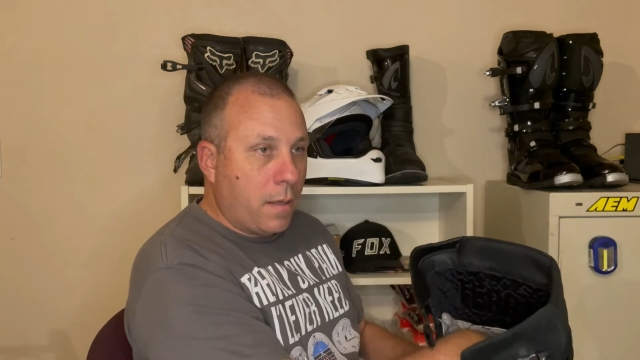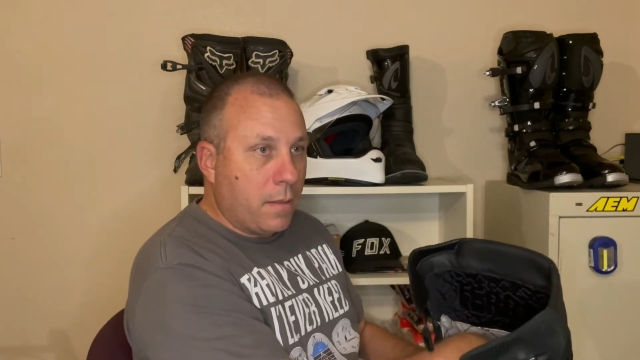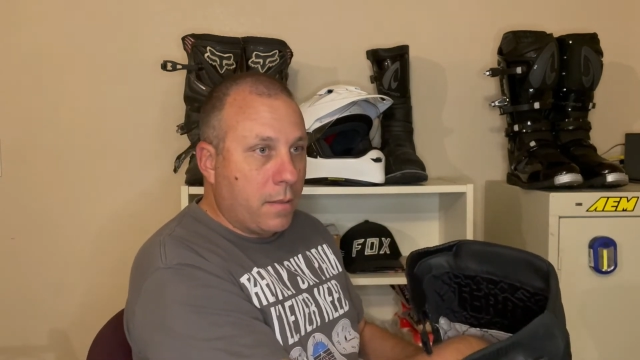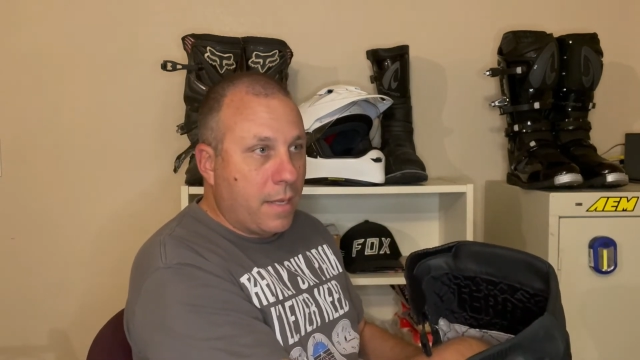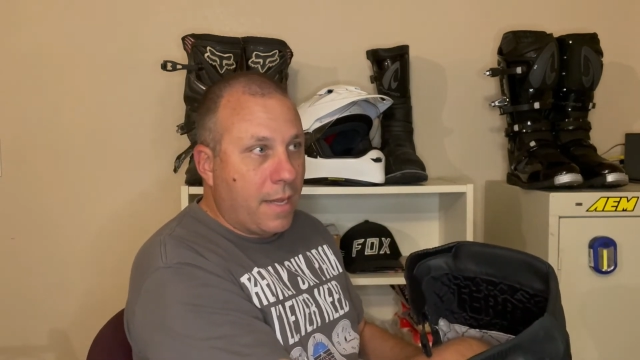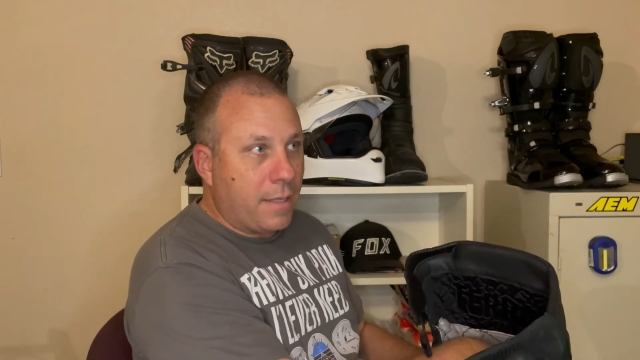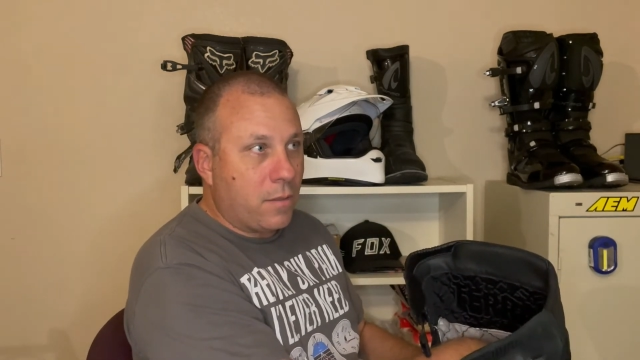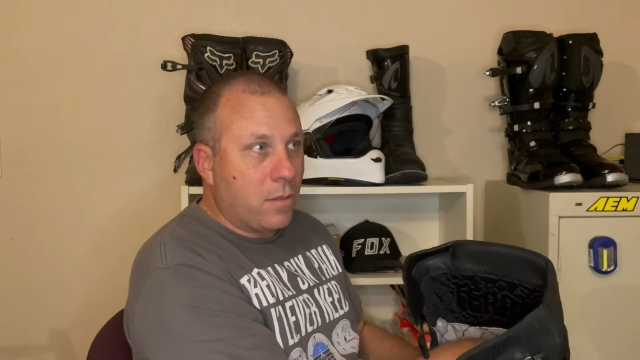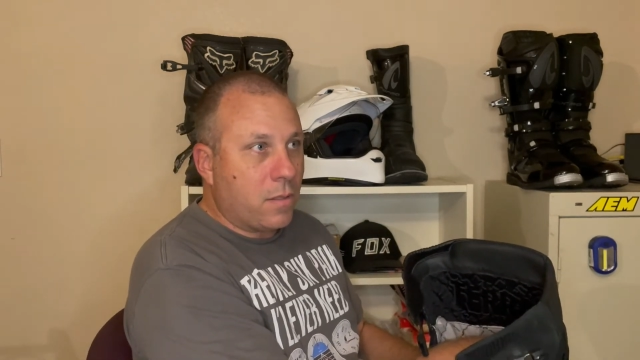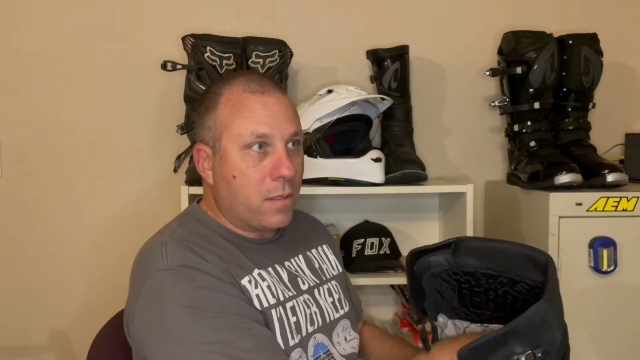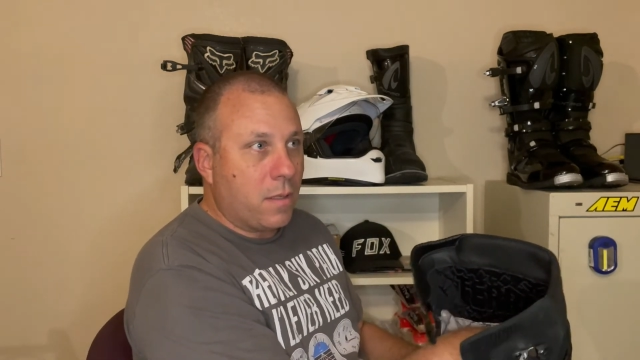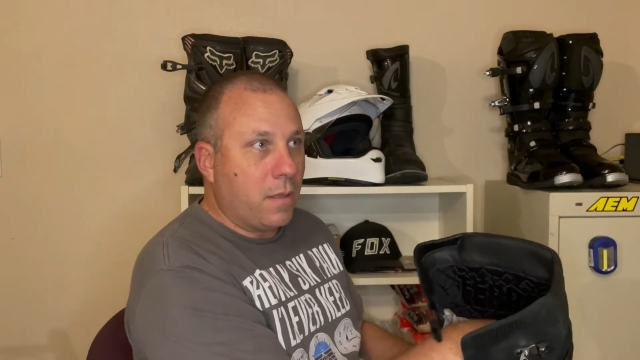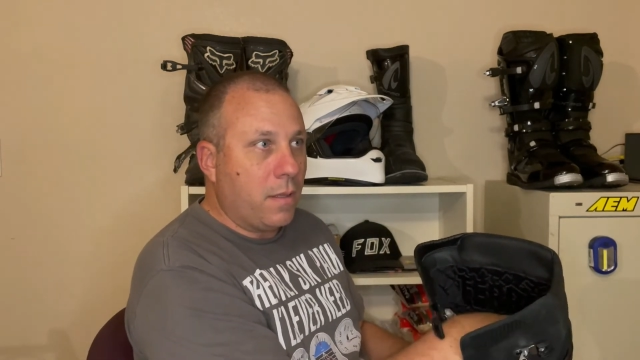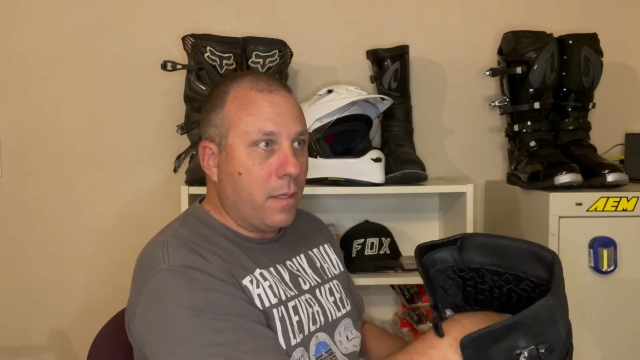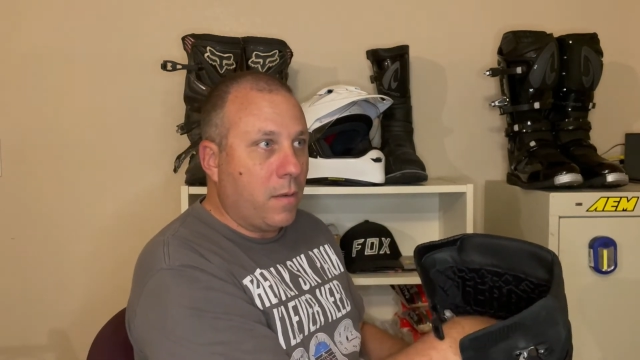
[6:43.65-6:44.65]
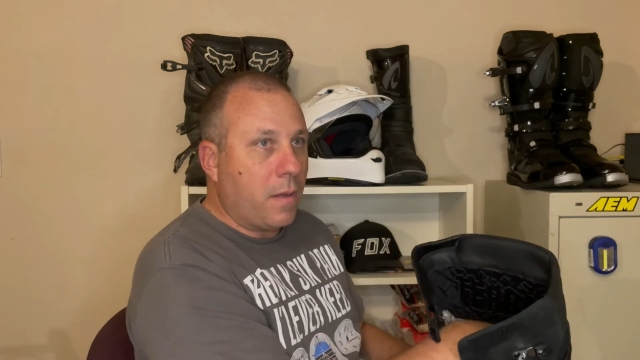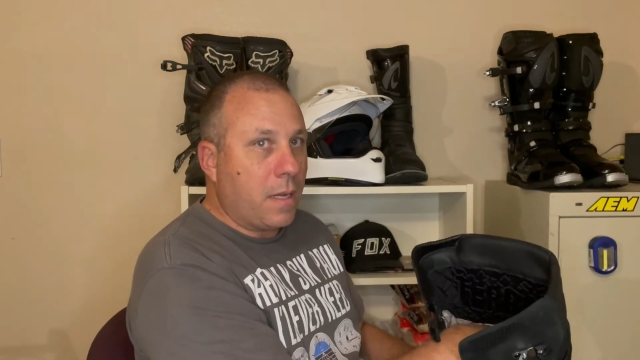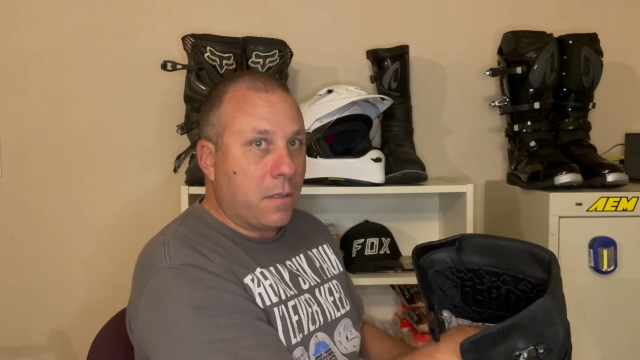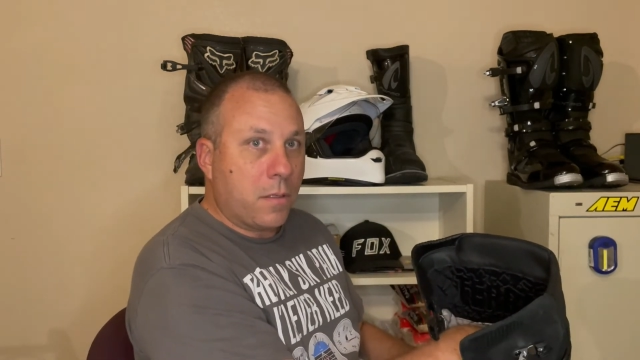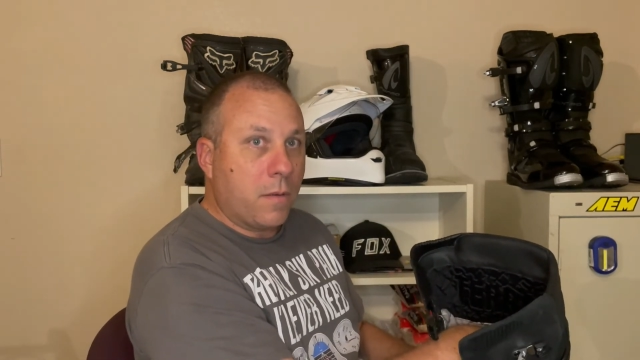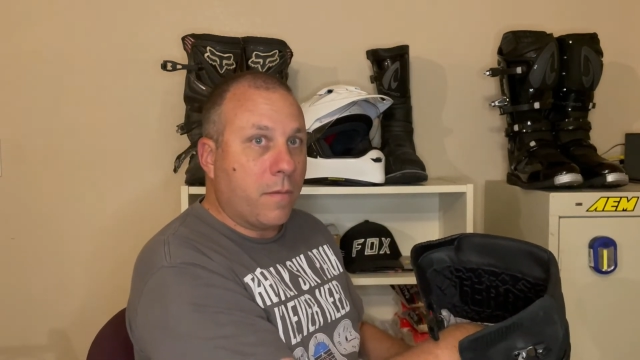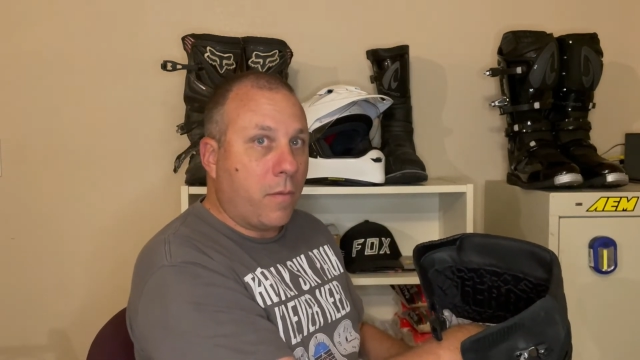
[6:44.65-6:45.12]
take just a little
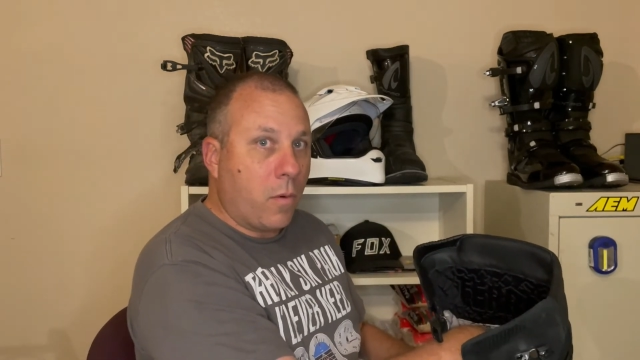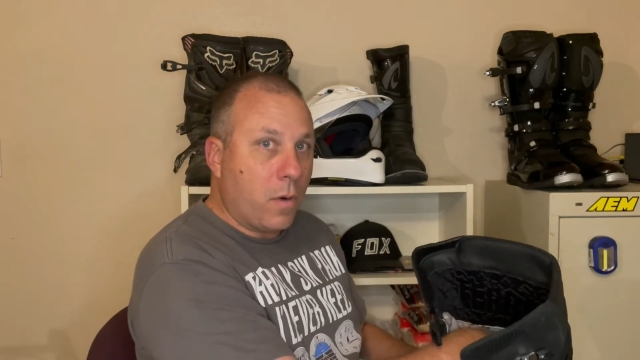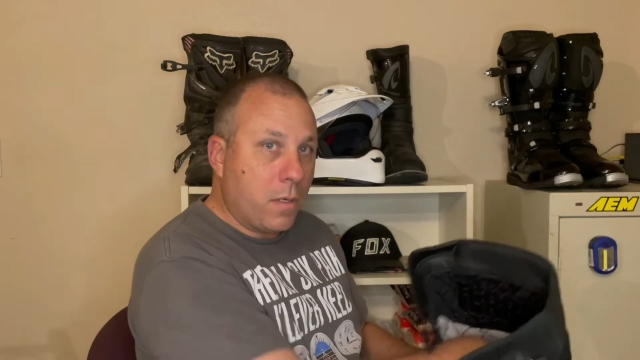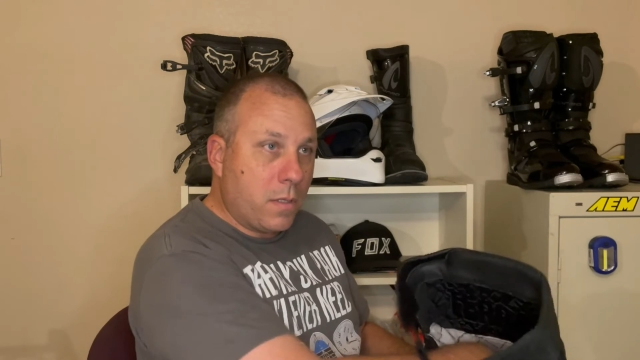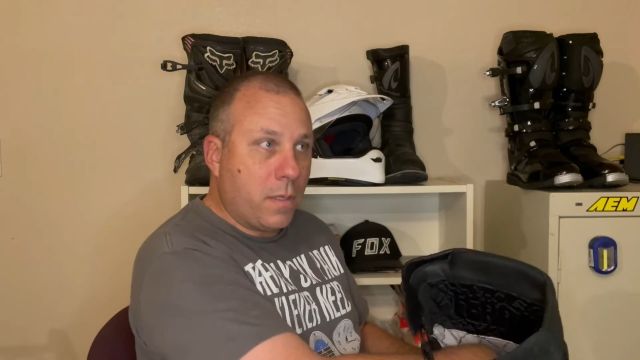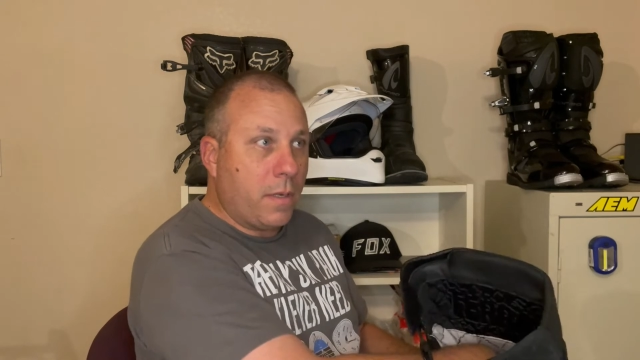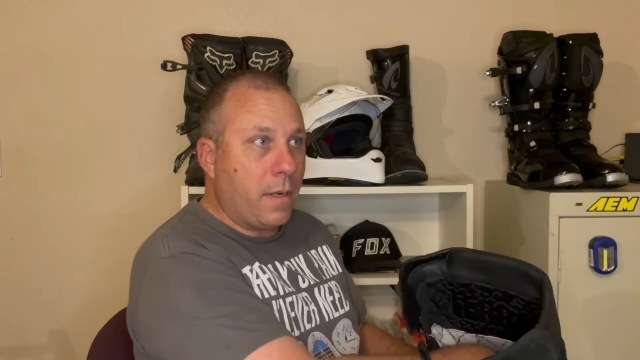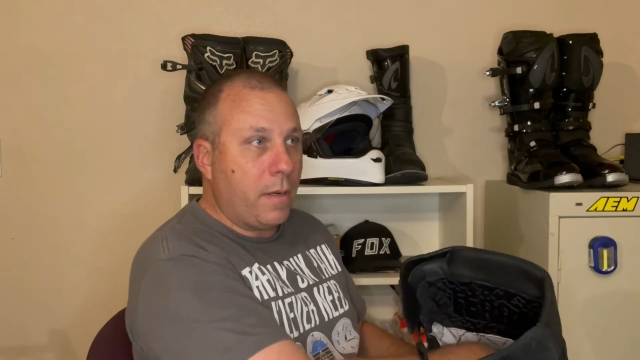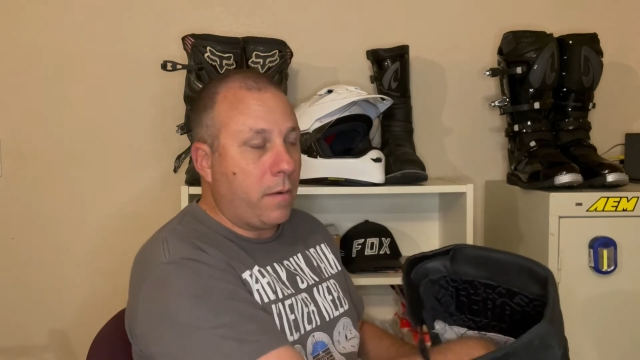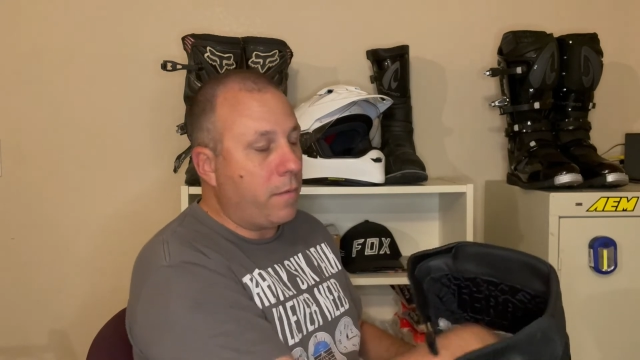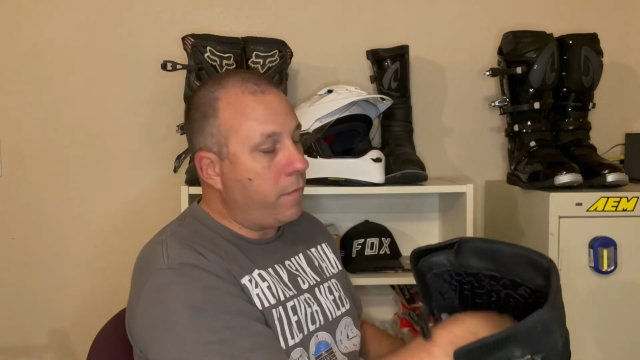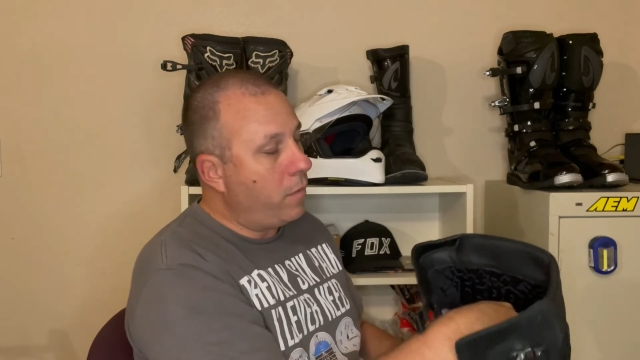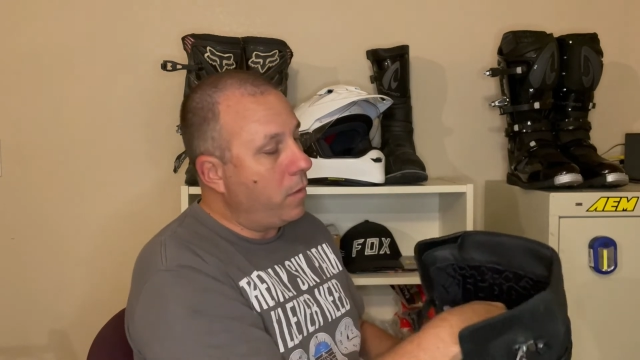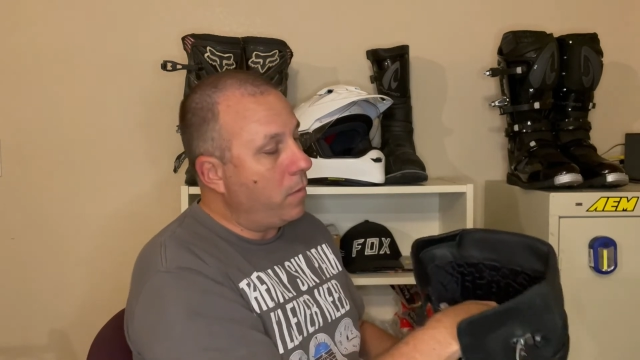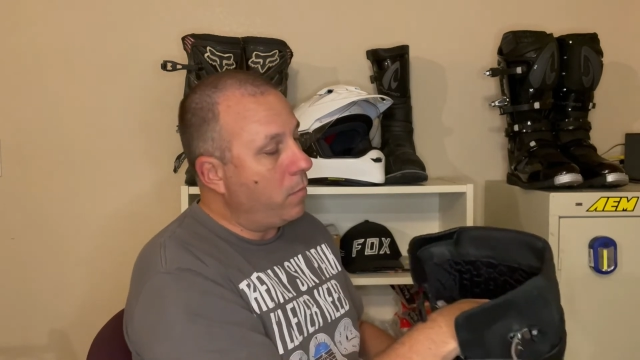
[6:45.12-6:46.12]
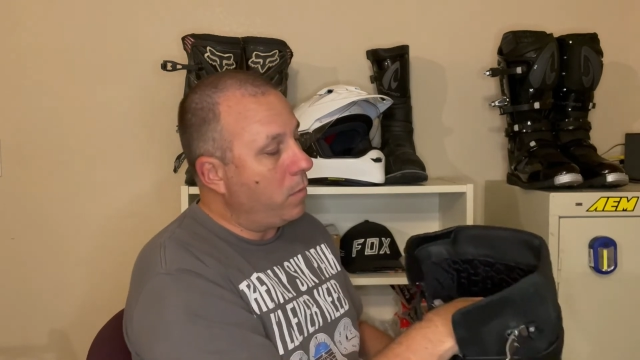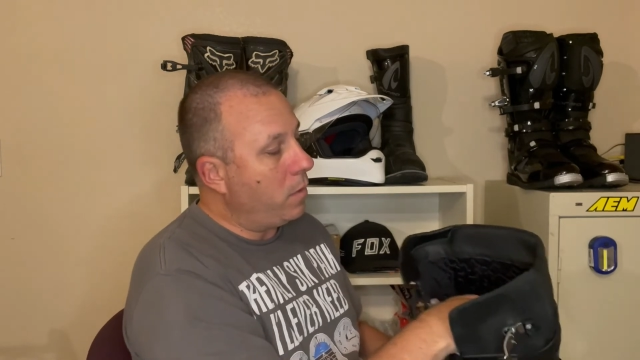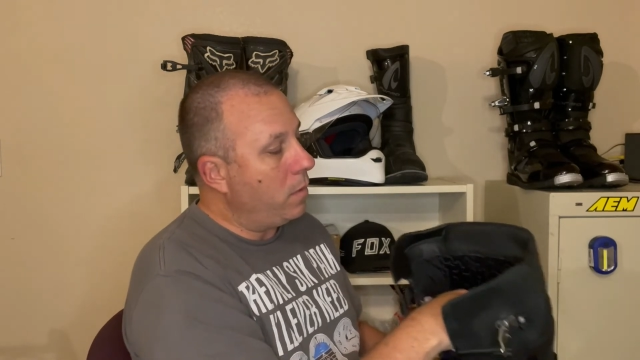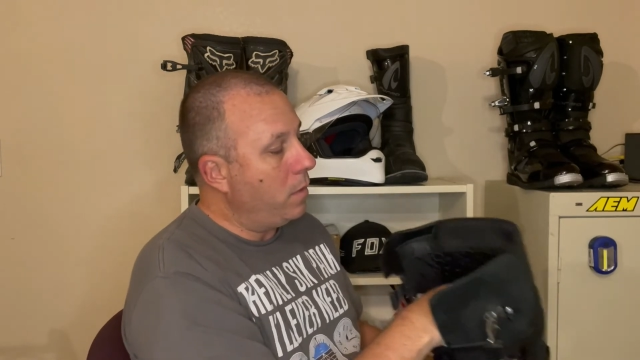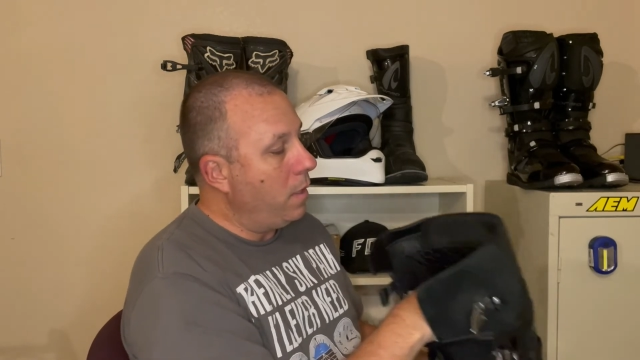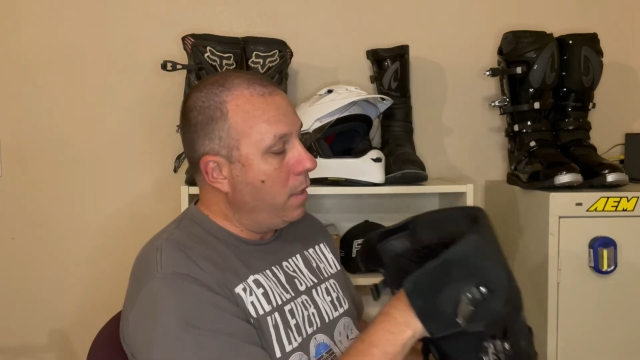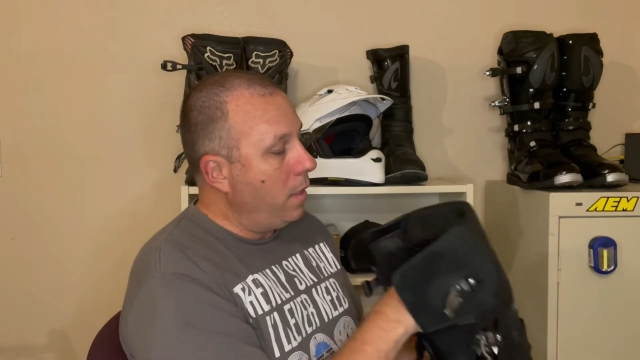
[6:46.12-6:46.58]
extra force, and then your foot will